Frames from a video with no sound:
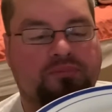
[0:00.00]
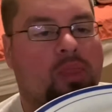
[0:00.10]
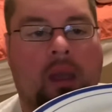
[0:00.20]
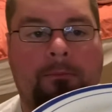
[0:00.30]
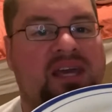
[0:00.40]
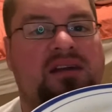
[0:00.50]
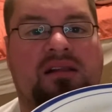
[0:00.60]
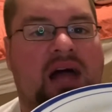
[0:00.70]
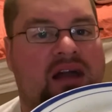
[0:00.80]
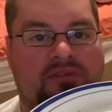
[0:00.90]
me and a
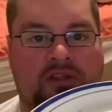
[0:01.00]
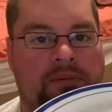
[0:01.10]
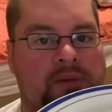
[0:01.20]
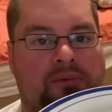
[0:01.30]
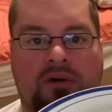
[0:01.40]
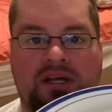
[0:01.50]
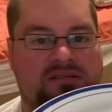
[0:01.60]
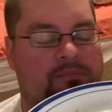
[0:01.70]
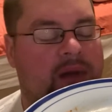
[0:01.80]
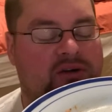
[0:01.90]
lot of other people, it's
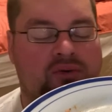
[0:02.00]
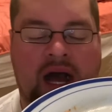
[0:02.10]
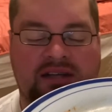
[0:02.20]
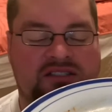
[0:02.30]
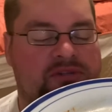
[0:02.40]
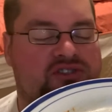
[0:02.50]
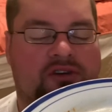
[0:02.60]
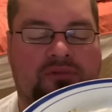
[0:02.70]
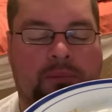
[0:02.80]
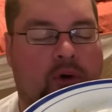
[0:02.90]
mangú has to be
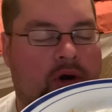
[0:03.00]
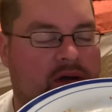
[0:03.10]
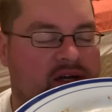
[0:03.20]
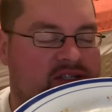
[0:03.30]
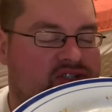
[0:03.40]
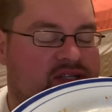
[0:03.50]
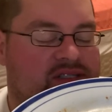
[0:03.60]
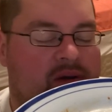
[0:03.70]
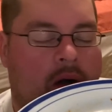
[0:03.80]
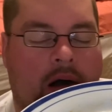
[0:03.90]
served with pork. It's
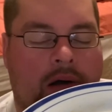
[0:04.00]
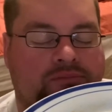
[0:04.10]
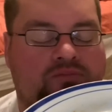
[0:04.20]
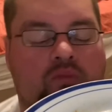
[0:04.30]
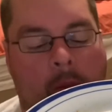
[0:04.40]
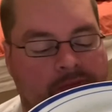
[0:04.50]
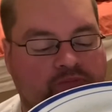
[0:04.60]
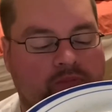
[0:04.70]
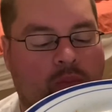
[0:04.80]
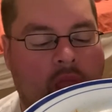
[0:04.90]
just, oh,
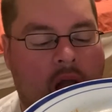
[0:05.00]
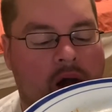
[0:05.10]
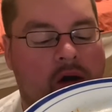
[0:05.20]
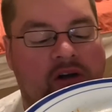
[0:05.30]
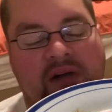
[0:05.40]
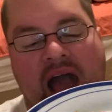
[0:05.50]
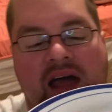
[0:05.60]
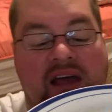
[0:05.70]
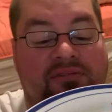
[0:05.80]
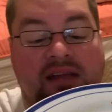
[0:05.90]
oh, if I
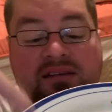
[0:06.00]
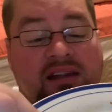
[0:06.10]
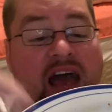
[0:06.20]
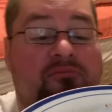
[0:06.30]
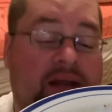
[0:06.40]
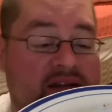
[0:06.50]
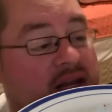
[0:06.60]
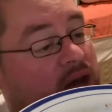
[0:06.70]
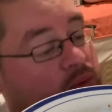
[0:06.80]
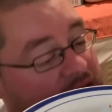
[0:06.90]
had, if I didn't have pernil,
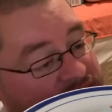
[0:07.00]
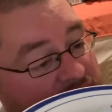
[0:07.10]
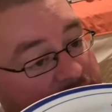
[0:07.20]
I would have like a